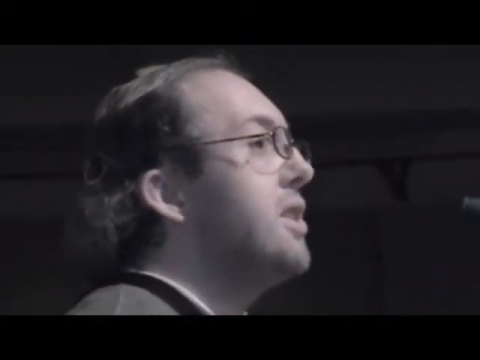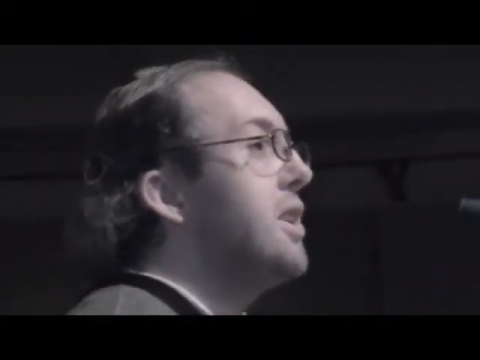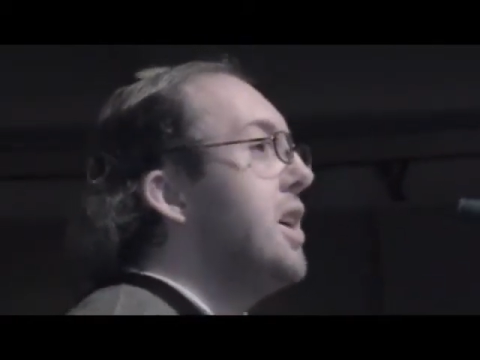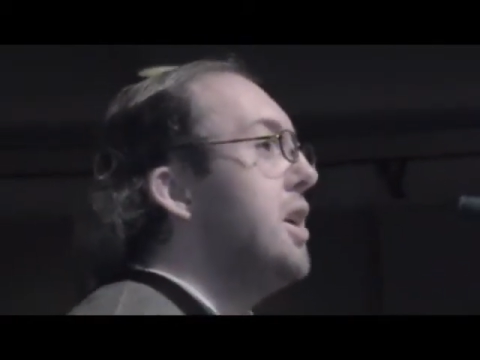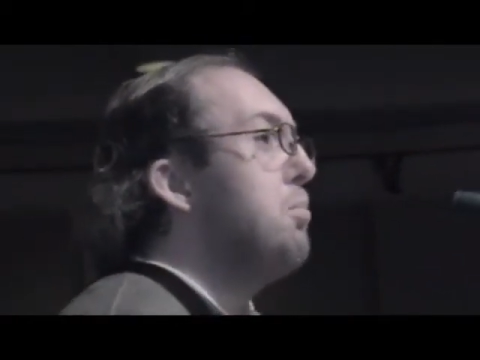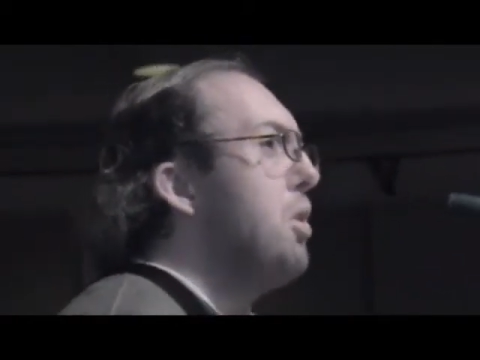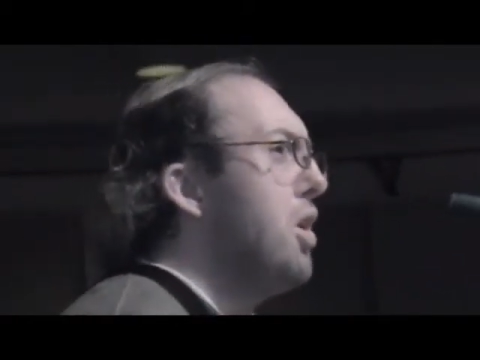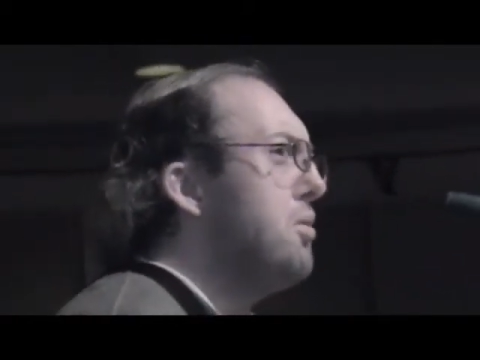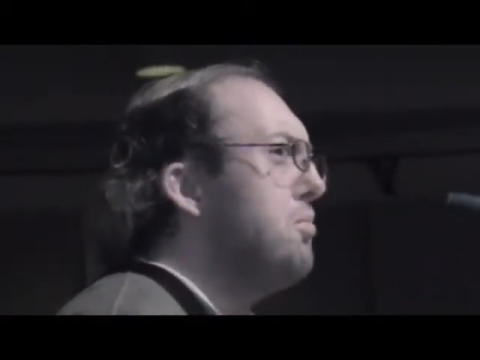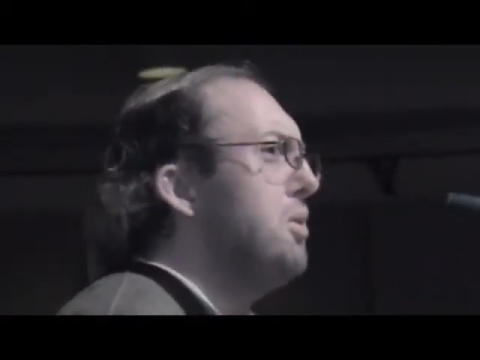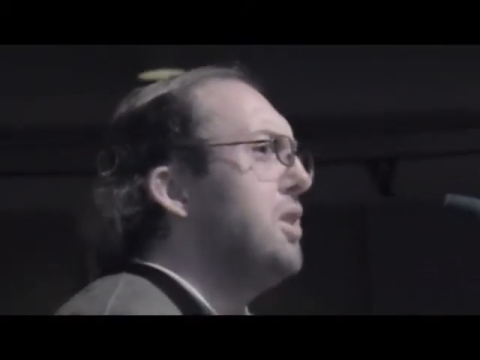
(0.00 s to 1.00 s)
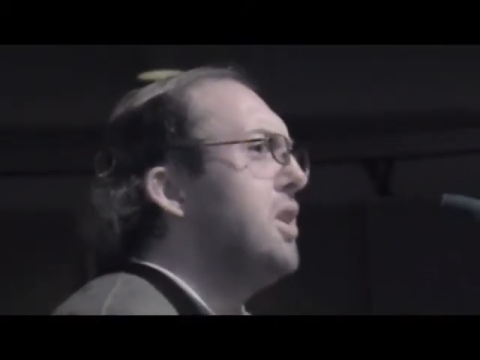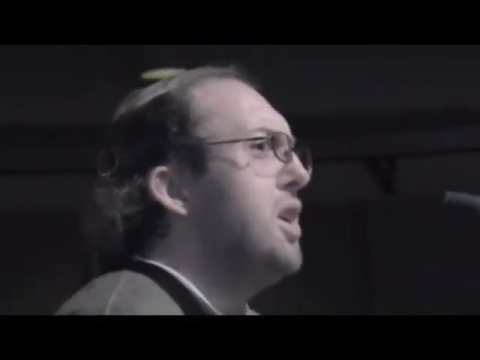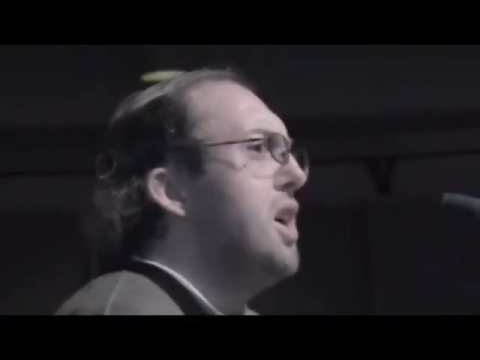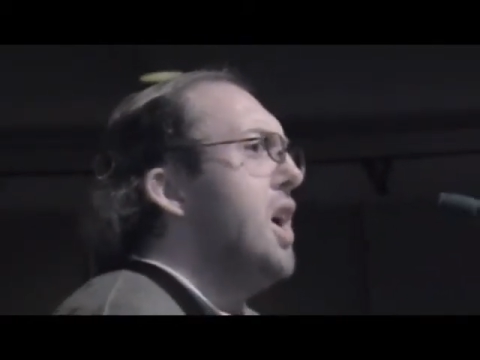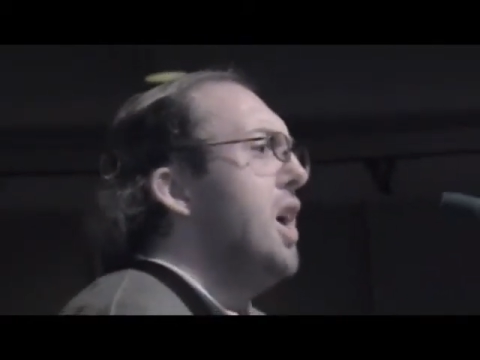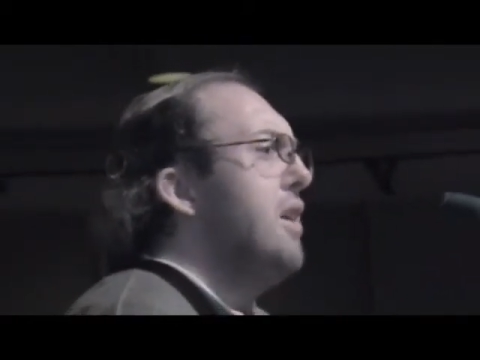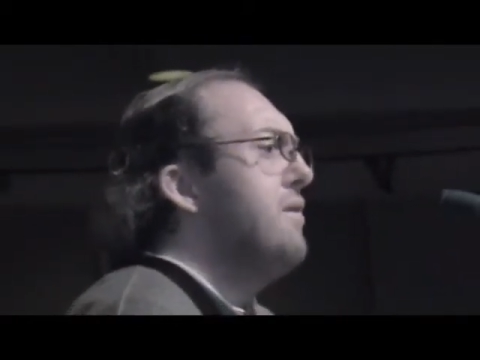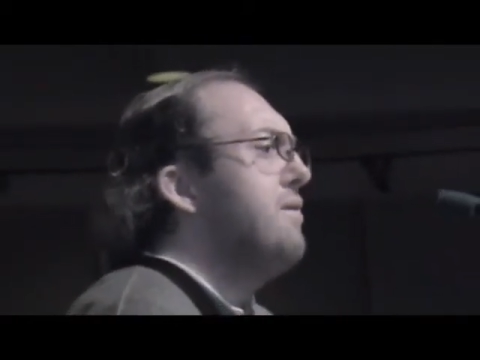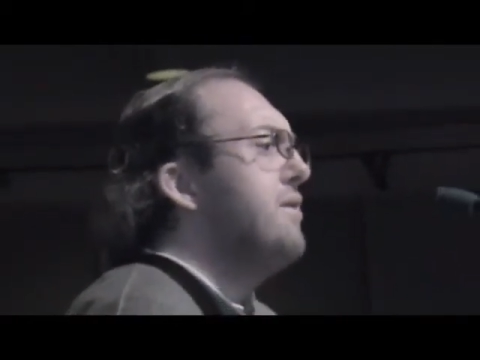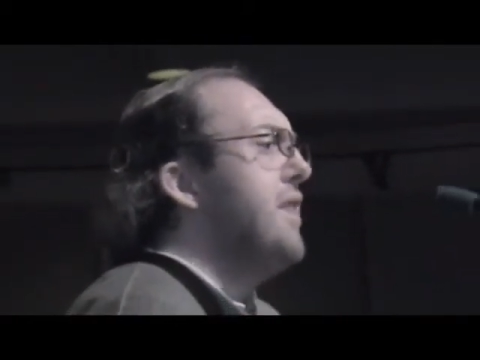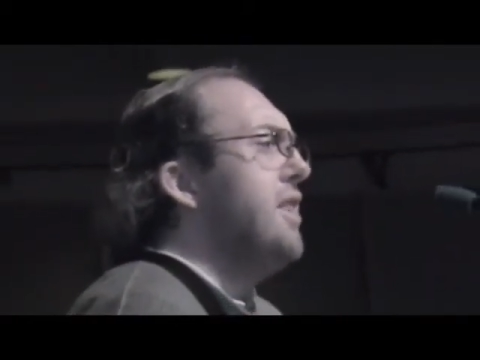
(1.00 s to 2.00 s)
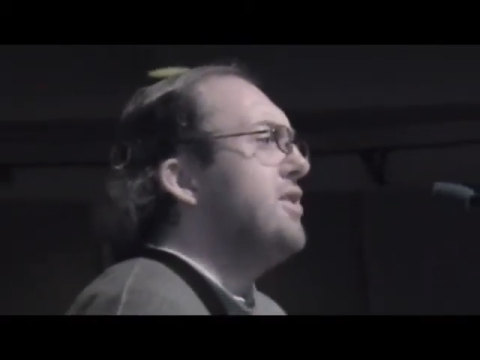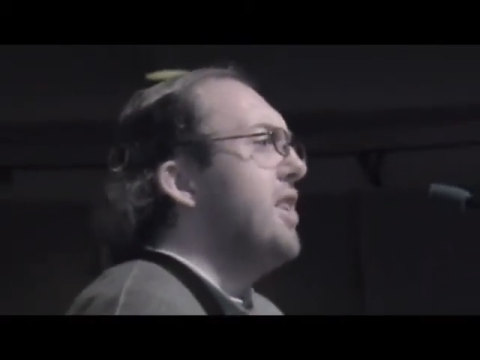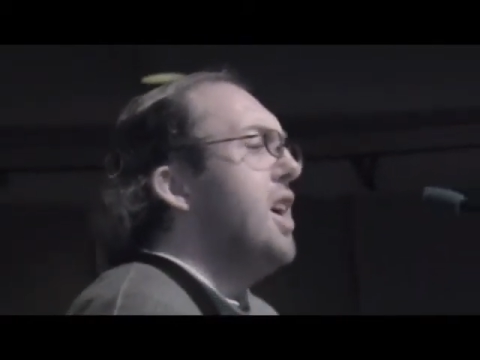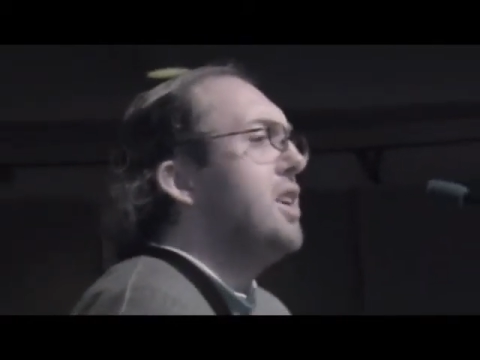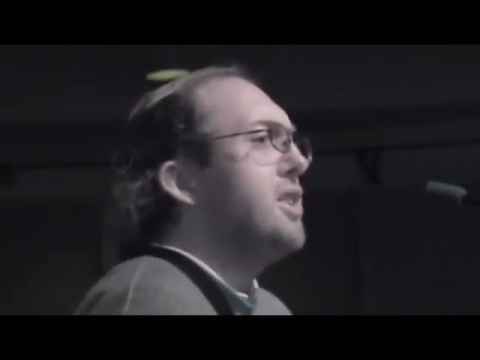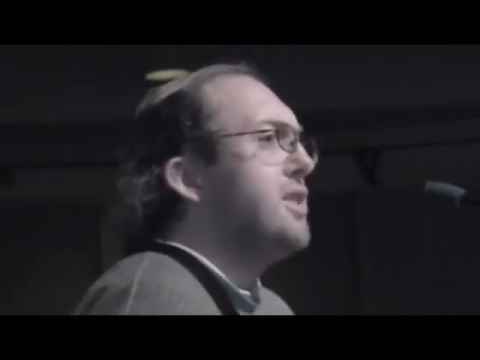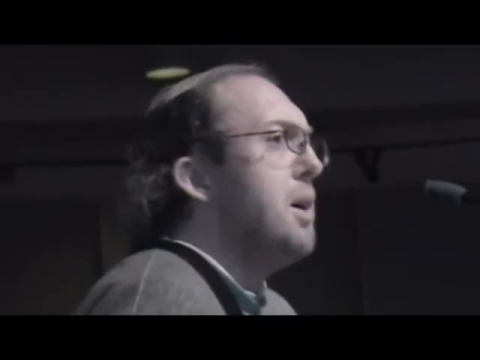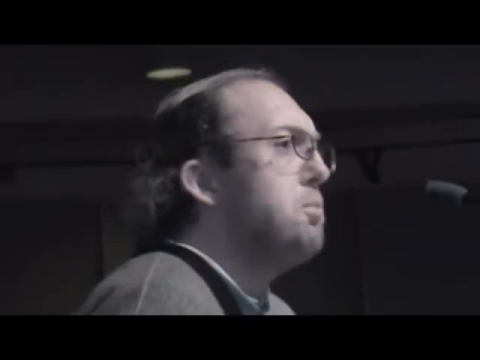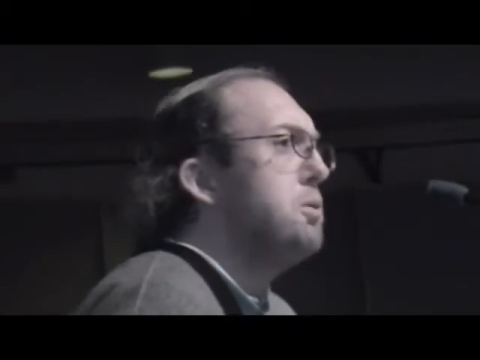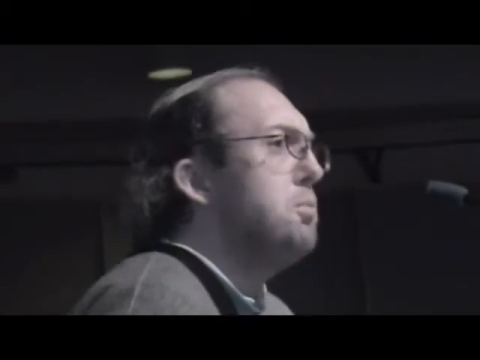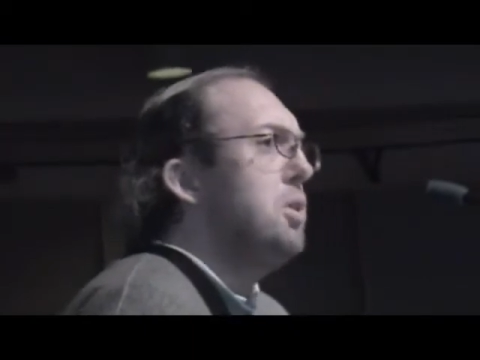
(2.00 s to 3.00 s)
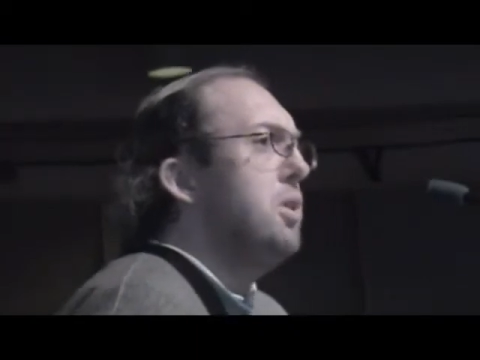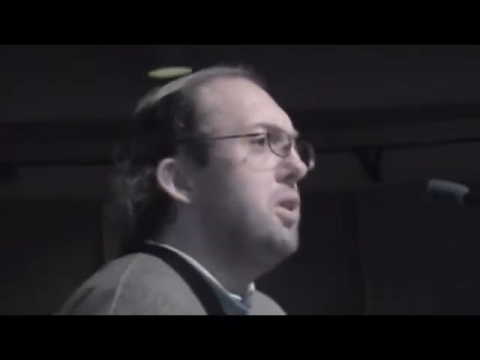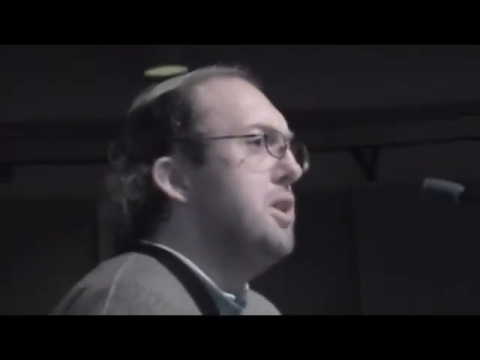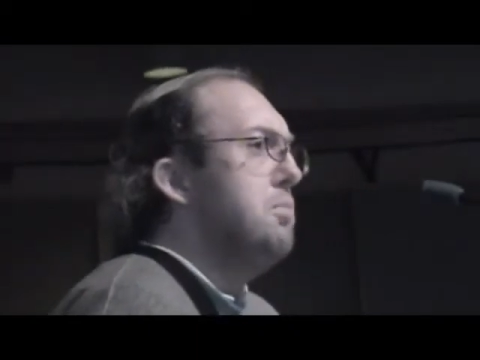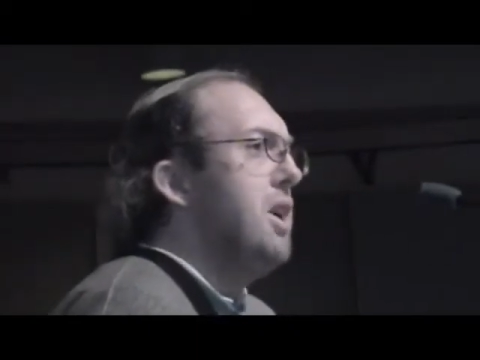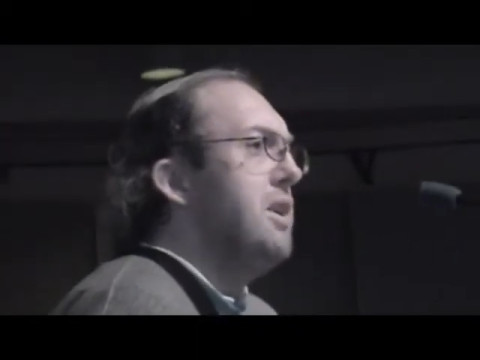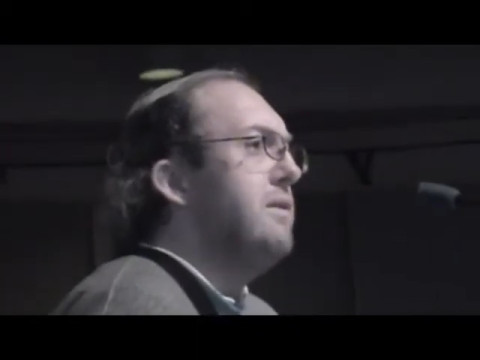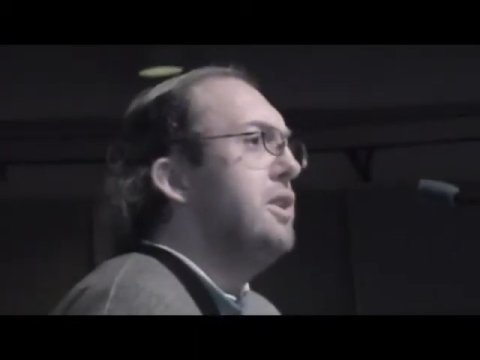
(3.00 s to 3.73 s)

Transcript: to get an apartment. That's unacceptable in